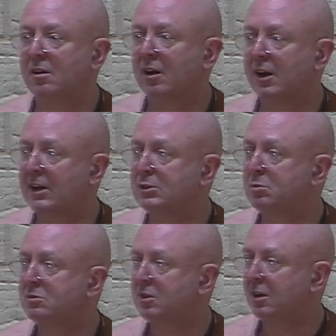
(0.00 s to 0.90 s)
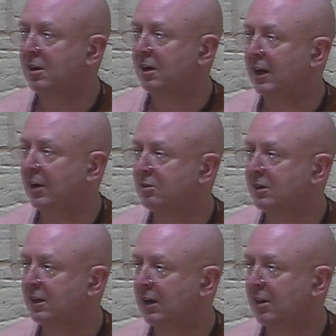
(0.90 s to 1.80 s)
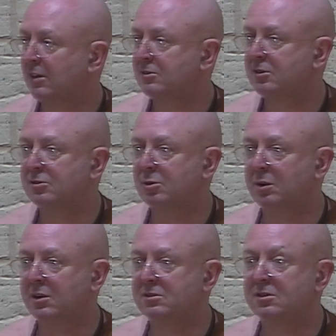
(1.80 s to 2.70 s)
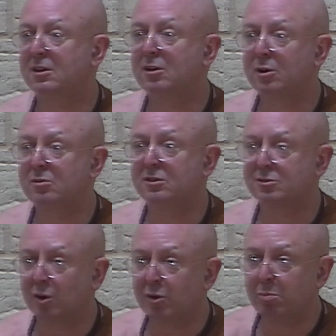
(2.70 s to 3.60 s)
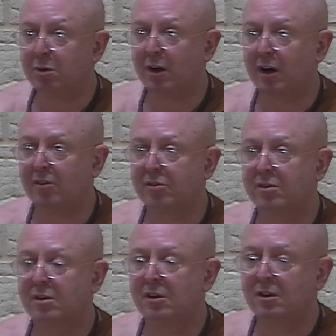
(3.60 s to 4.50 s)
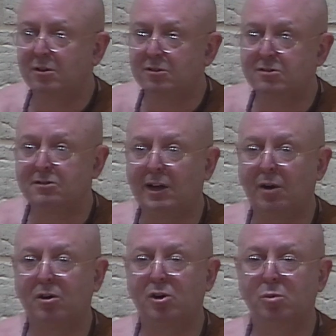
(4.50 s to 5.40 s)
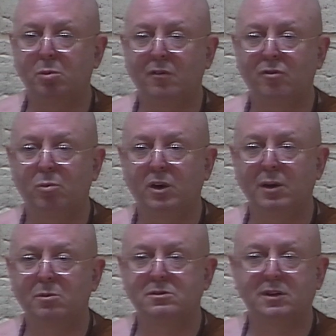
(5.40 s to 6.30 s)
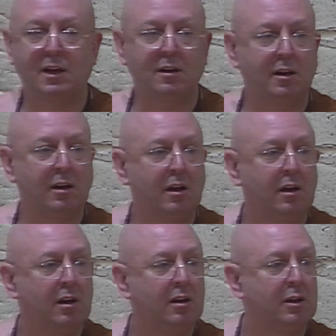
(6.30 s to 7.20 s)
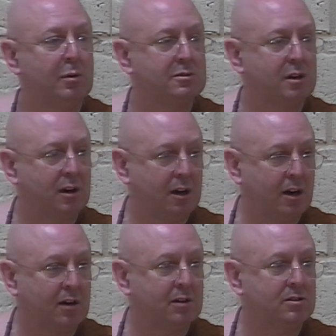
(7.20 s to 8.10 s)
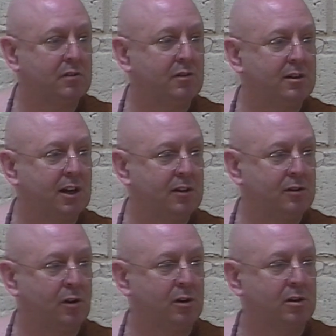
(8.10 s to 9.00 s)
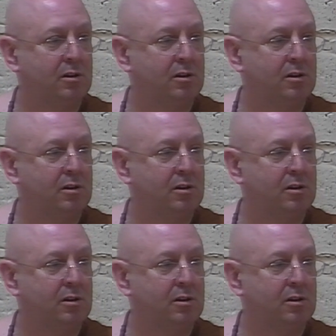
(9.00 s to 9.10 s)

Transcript: And as he was thinking how to get out of that situation, he noticed on the path, just down a little bit from where he was standing, there was a carcass of a dead dog.